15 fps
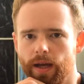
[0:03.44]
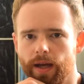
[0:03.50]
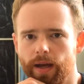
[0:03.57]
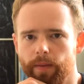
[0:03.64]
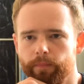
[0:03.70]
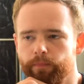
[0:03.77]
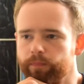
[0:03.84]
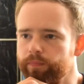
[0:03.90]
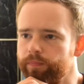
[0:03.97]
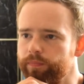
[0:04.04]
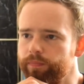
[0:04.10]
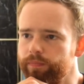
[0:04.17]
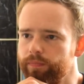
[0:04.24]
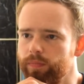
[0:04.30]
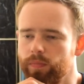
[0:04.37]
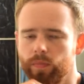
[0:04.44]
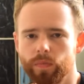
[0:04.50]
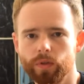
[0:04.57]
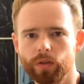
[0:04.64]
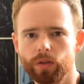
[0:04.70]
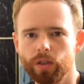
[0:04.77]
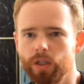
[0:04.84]
can
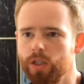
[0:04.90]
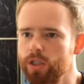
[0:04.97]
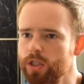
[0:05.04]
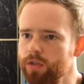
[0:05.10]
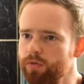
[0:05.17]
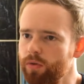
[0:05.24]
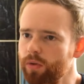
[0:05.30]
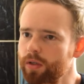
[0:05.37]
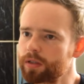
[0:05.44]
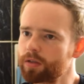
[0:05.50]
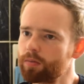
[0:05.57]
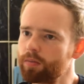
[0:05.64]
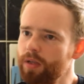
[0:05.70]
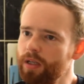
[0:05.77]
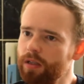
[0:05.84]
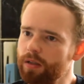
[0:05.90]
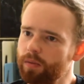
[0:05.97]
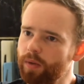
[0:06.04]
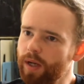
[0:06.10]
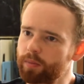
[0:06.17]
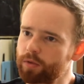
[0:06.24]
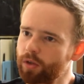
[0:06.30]
you just focus on me
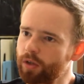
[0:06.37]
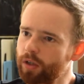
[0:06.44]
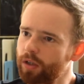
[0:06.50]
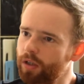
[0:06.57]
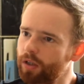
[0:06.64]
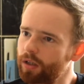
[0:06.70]
when I'm talking?